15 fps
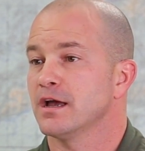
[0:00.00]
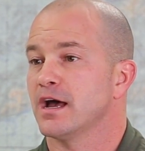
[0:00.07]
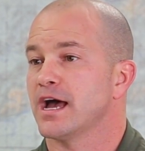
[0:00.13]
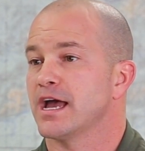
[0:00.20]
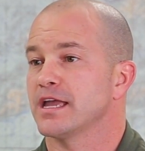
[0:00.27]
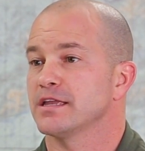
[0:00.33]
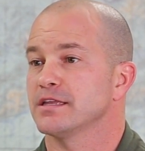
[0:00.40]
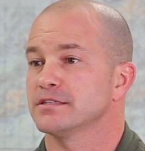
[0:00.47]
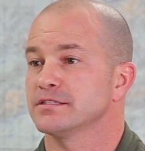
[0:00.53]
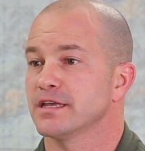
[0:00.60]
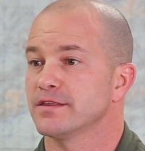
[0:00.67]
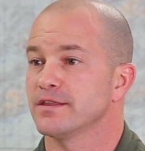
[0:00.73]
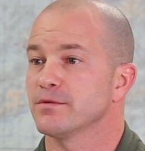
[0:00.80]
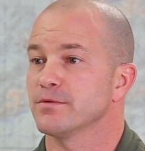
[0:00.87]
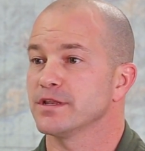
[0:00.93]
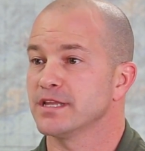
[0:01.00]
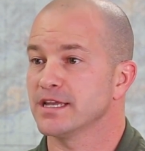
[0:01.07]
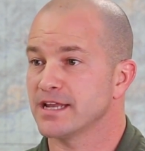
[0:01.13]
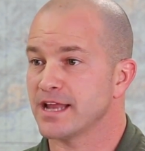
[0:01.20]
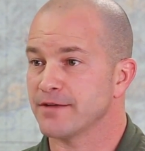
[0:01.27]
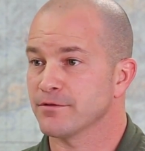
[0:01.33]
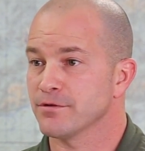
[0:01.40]
I said that we
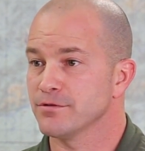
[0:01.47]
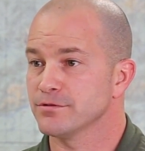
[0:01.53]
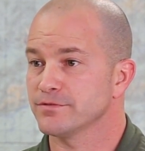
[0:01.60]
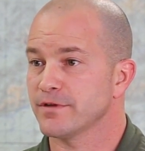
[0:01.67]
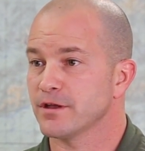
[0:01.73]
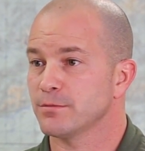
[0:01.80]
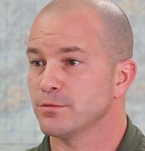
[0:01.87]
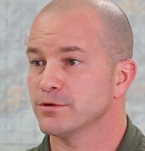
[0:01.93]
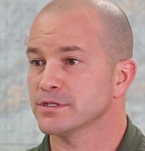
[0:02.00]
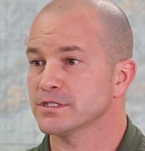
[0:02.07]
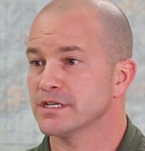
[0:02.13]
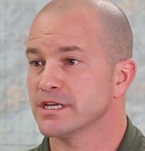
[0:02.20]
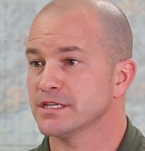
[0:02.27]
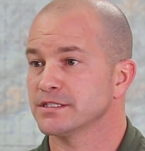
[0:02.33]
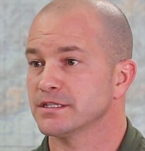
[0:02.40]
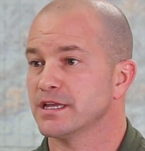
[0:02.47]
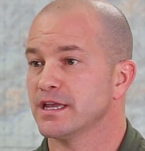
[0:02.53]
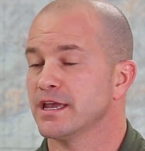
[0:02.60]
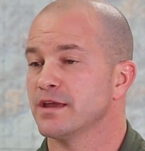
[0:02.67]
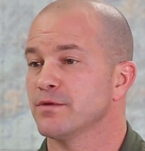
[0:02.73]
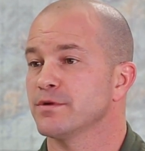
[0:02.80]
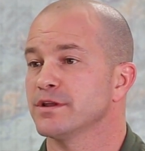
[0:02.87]
did have crews available to assist,
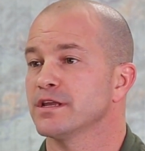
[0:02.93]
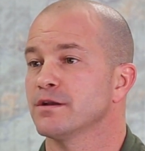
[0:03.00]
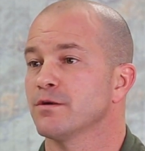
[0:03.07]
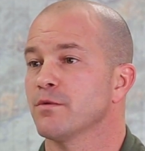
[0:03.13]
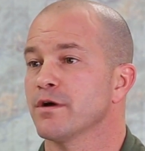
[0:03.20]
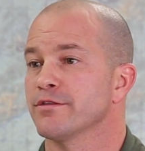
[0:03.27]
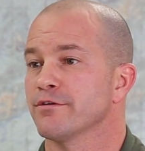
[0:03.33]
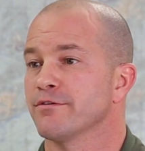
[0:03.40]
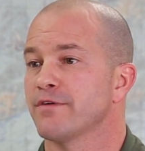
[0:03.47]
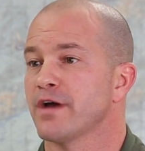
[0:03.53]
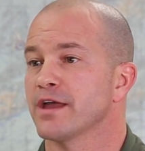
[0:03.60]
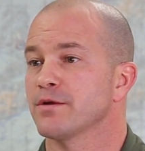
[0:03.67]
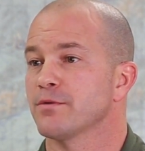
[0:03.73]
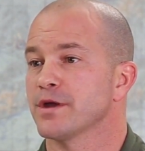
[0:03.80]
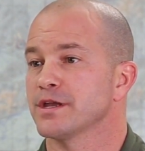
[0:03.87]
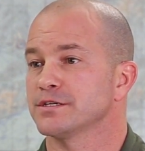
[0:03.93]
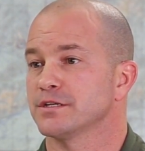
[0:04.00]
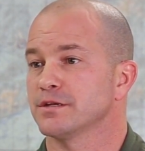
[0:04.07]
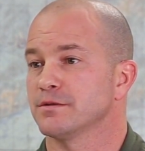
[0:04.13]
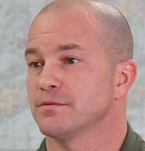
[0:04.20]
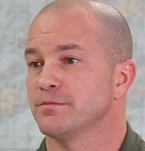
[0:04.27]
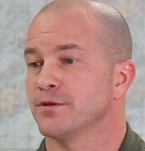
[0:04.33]
and we did a weather
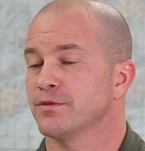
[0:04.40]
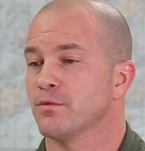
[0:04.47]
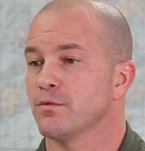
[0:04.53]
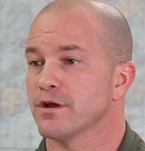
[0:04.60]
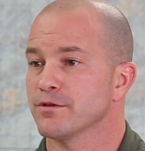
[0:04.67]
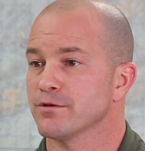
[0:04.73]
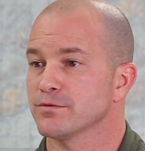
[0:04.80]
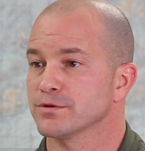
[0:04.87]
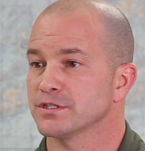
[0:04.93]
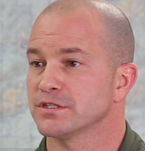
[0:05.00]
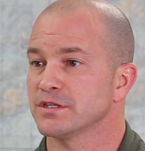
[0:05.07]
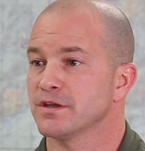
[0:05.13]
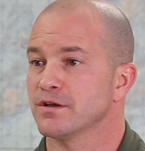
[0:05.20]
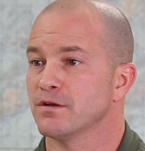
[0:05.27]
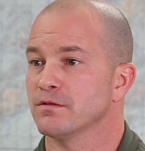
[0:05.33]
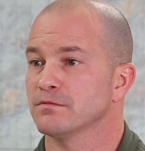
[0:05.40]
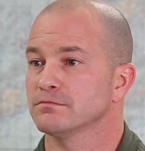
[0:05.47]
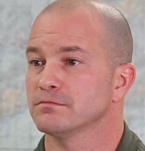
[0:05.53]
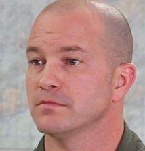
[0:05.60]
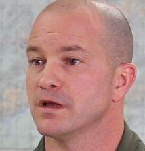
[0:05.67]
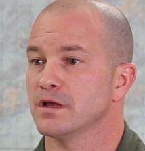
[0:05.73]
evaluation, but the weather was still